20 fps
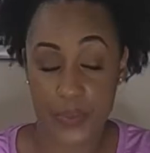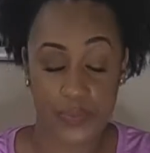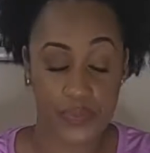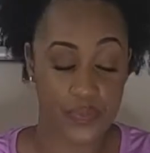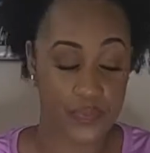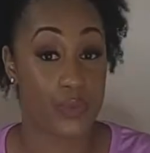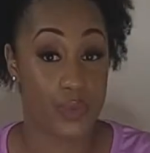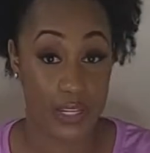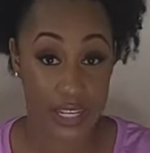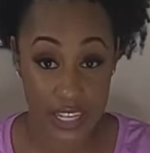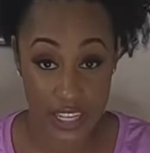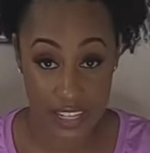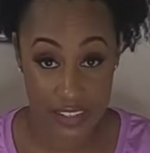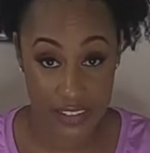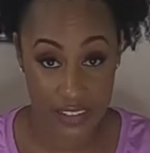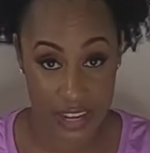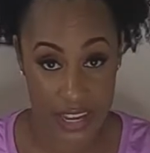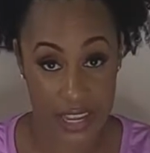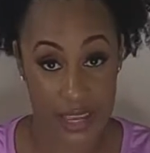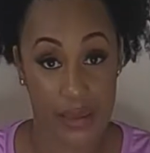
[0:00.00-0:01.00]
To
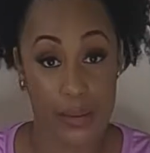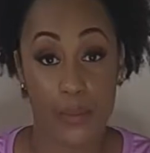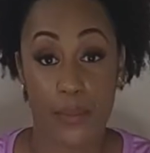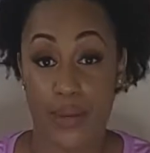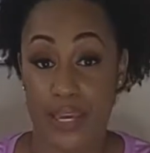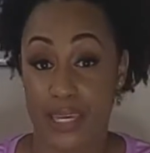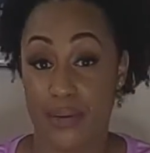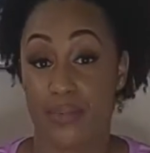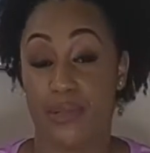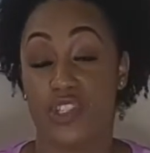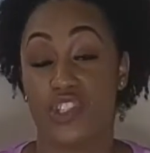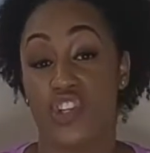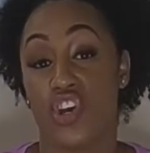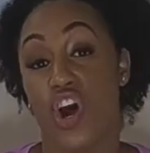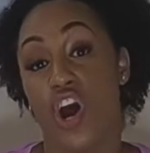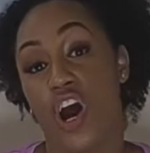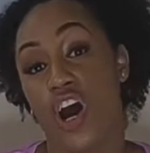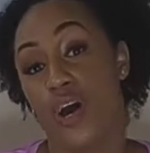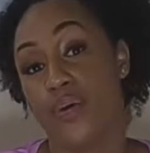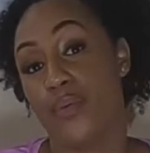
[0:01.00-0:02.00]
reiterate, babies
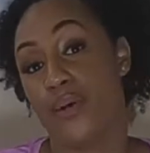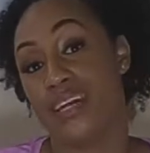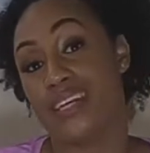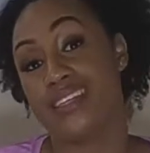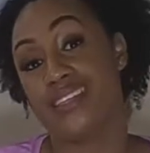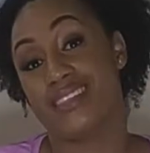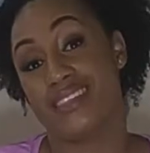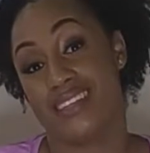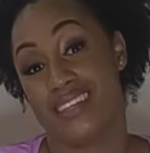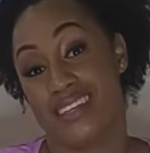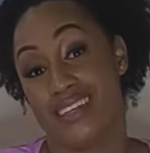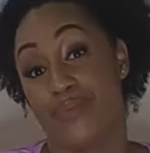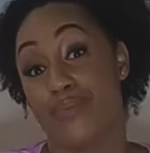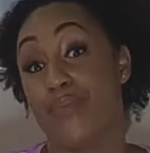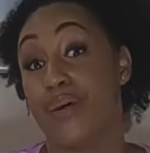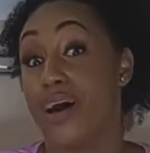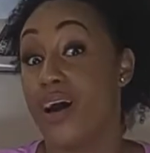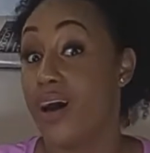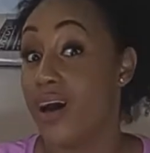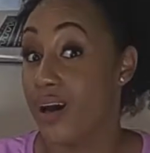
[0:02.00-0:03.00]
should always
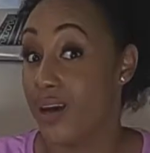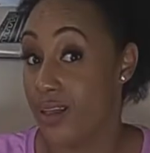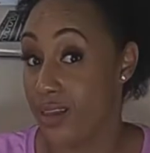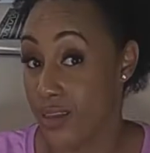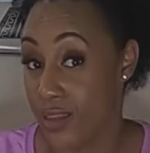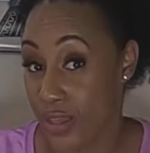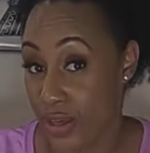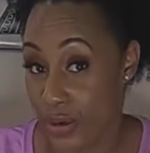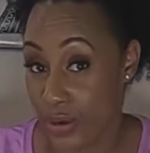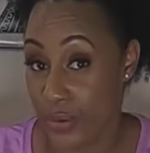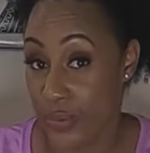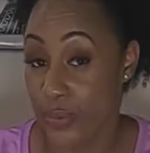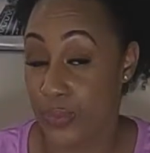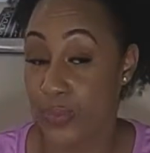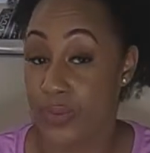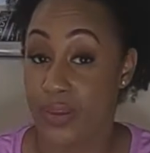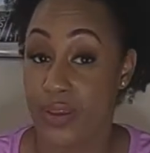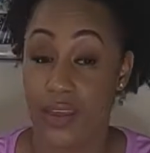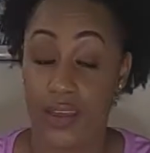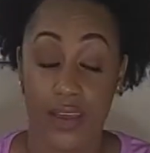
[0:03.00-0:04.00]
sleep
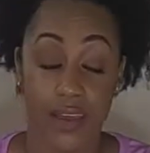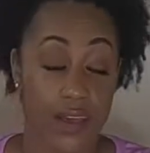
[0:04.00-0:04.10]
alone.